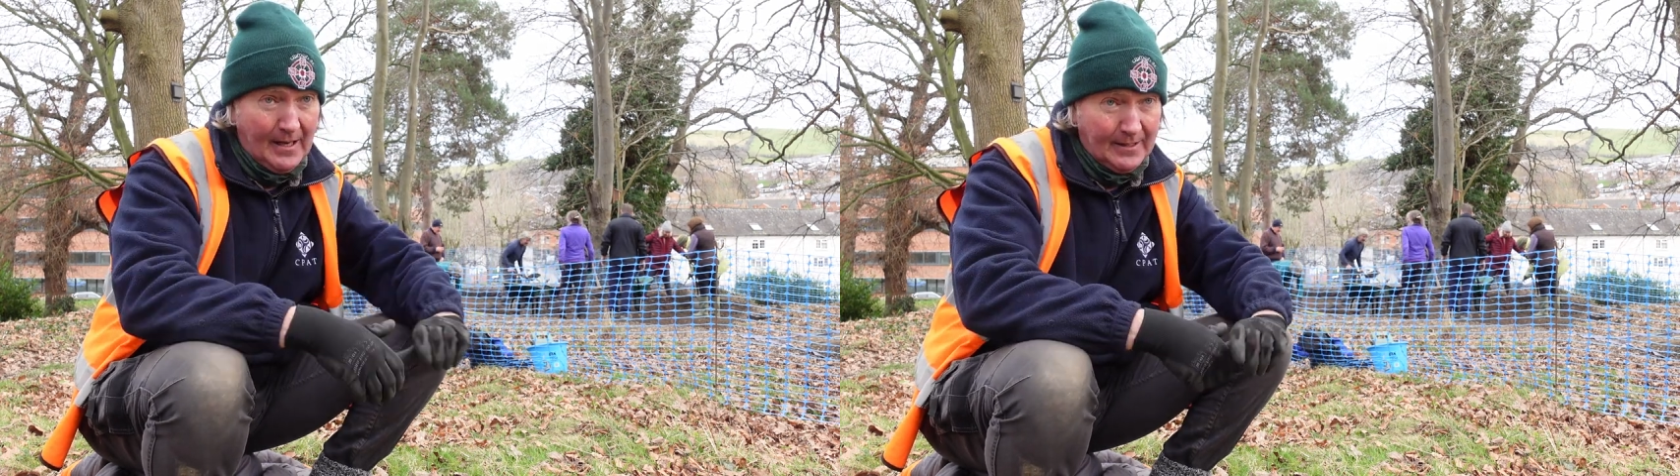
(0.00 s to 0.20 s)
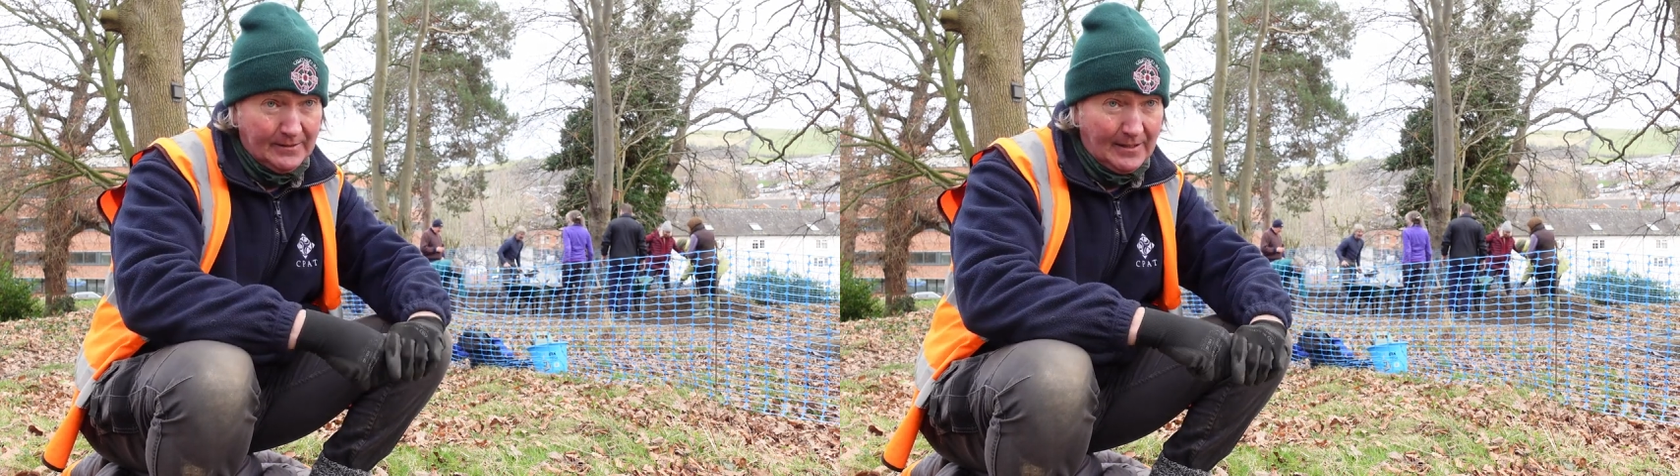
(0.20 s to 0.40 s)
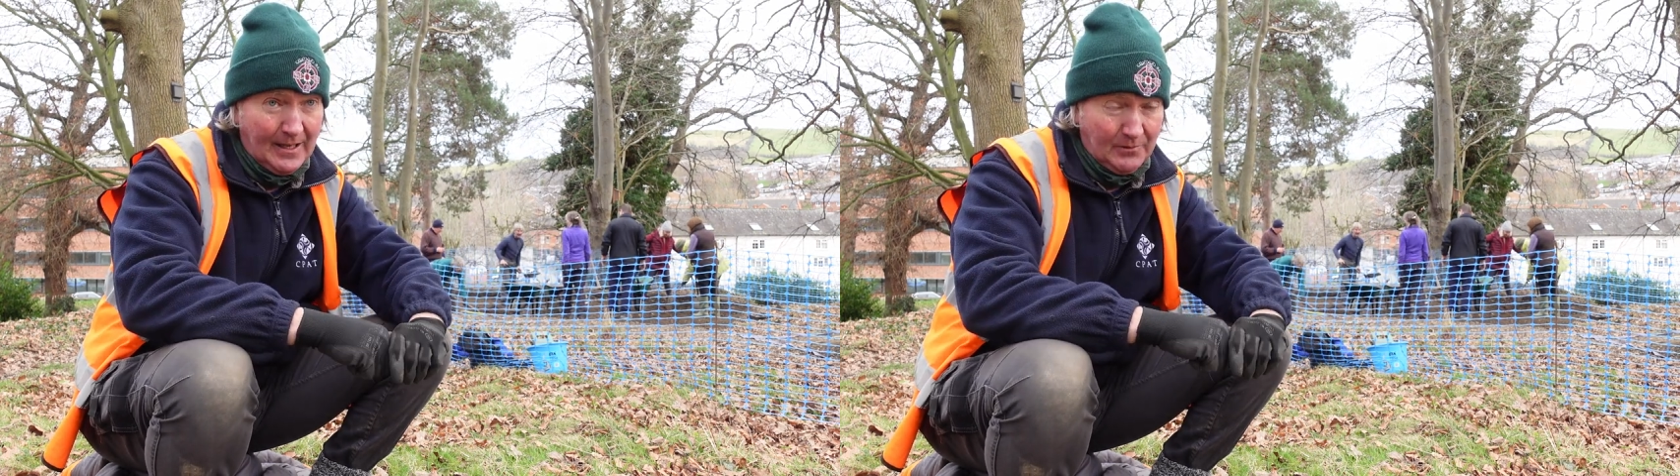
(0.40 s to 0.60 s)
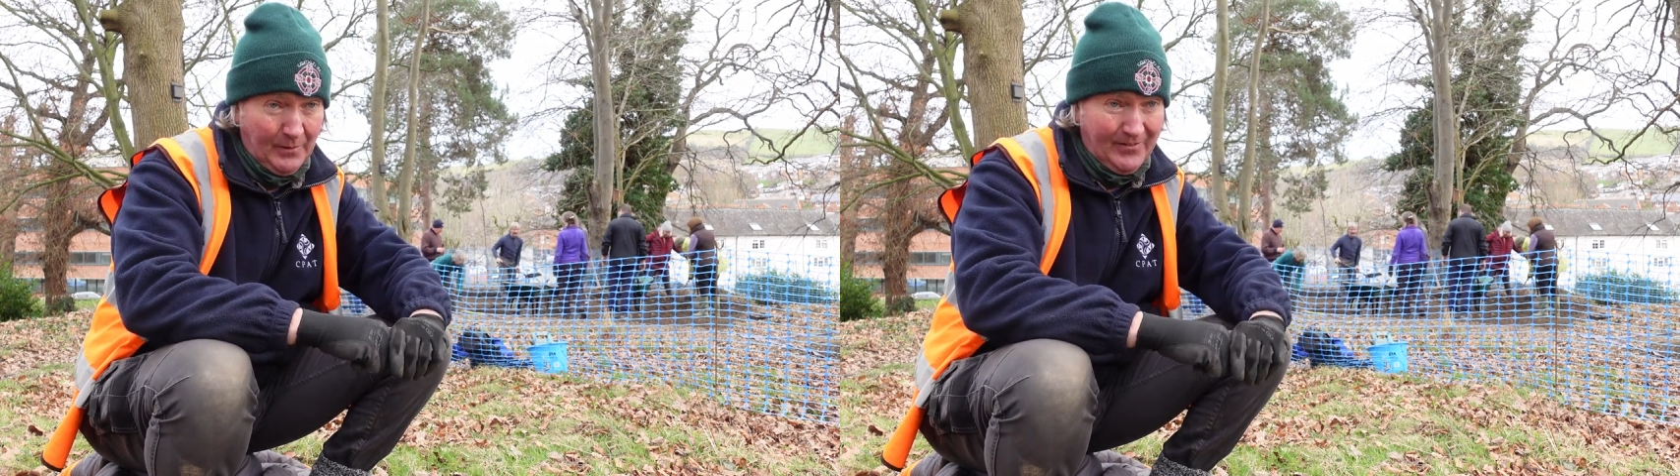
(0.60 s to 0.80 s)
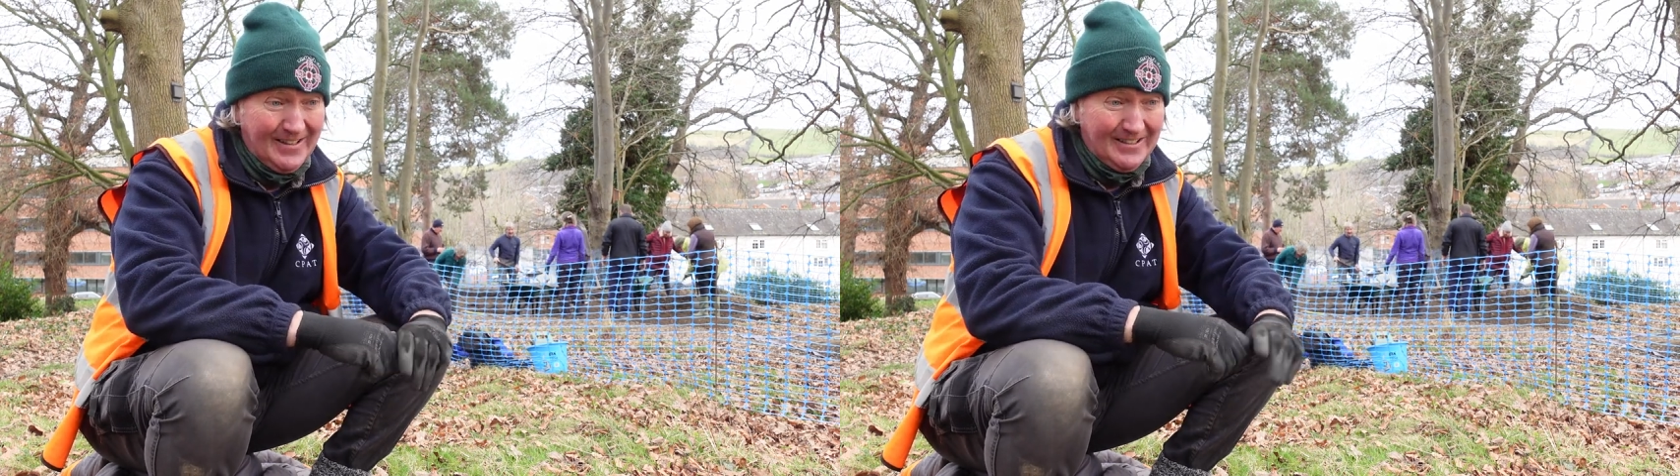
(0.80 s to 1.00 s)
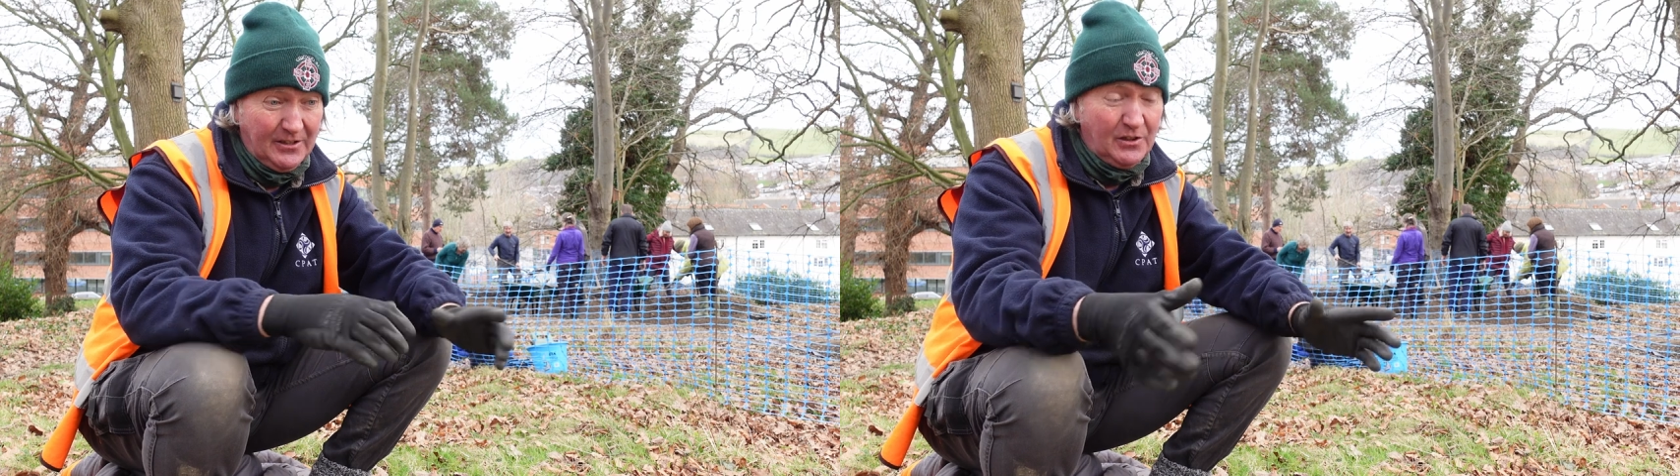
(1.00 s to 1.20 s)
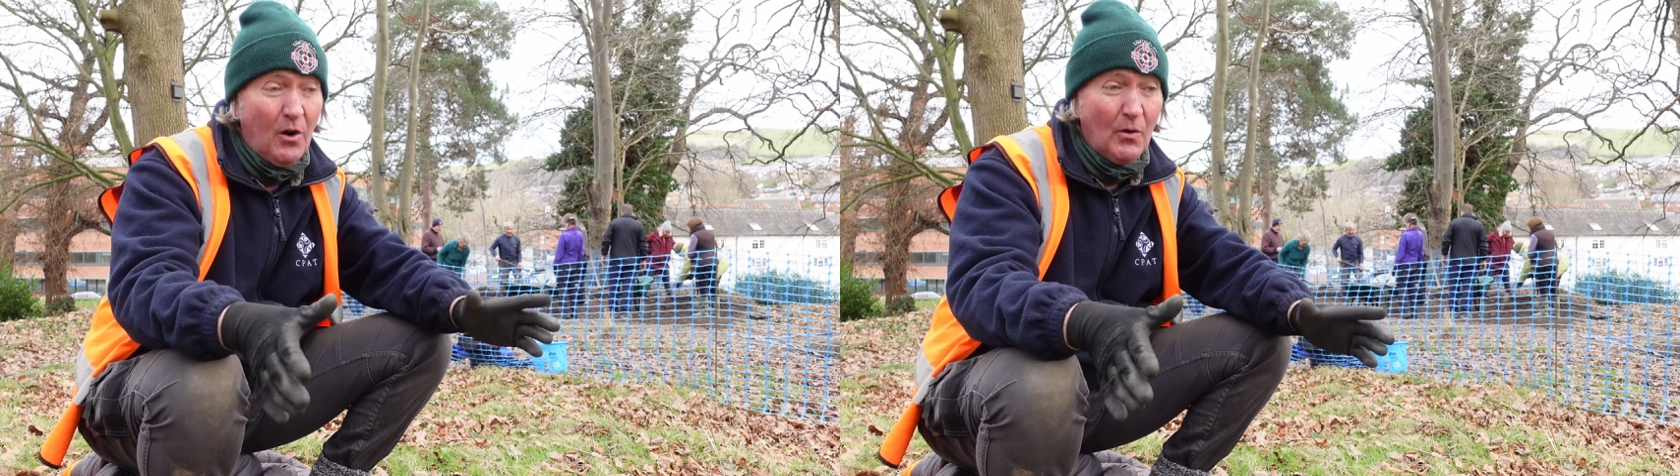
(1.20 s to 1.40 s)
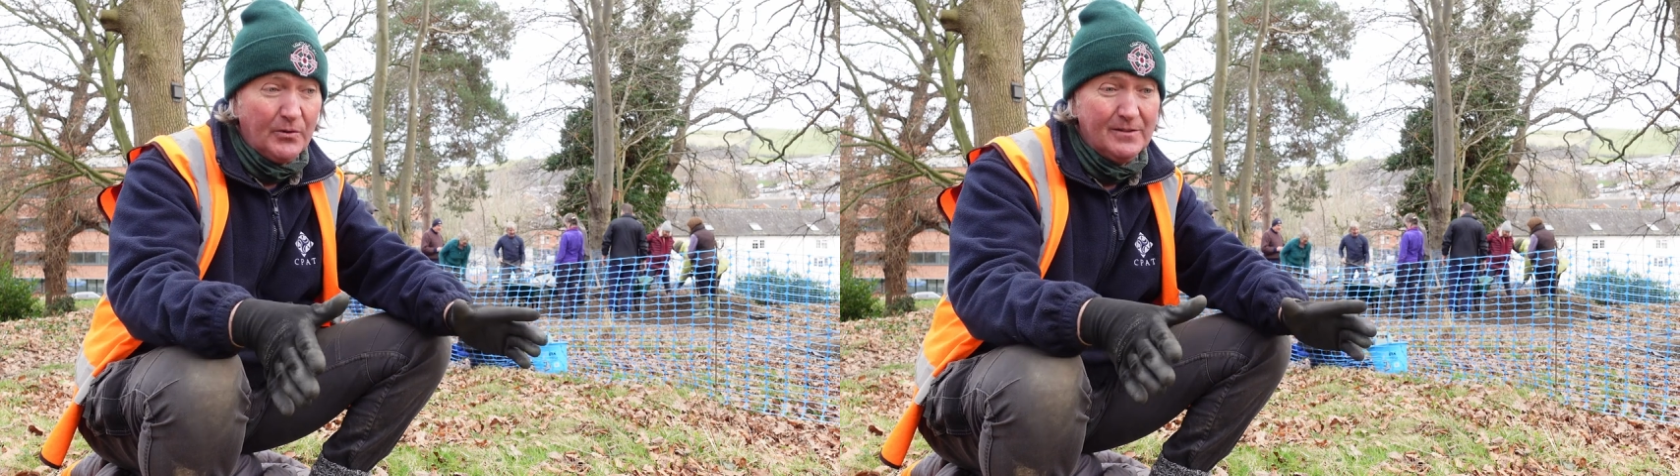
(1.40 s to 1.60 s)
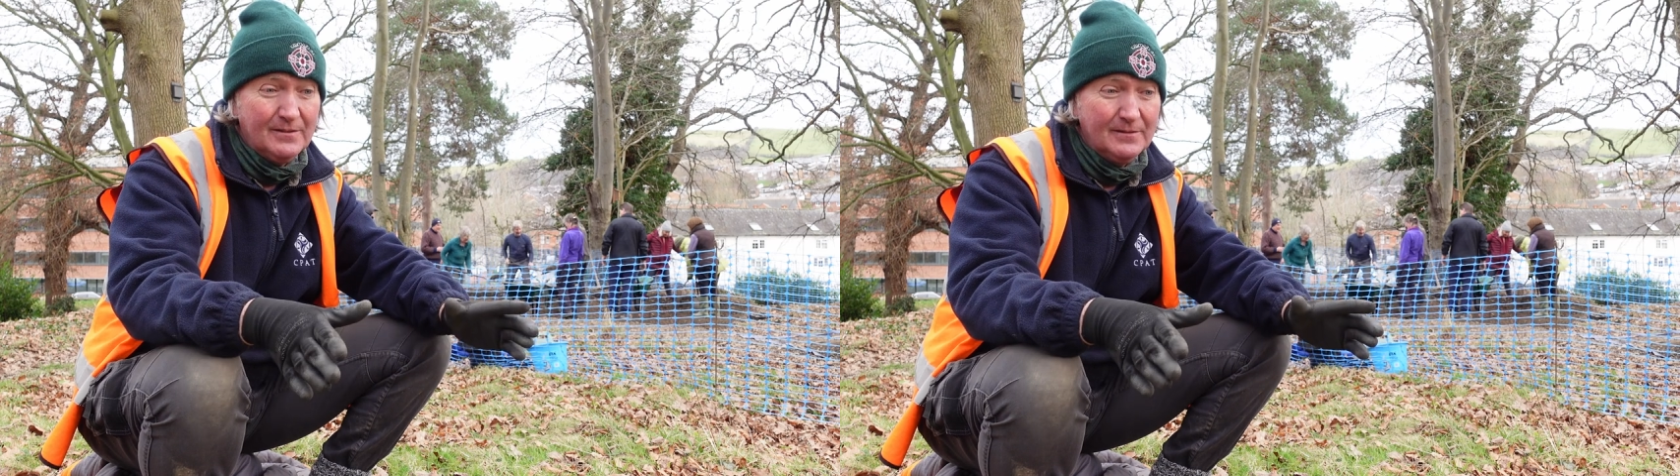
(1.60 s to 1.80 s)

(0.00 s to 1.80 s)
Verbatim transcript: has we've actually got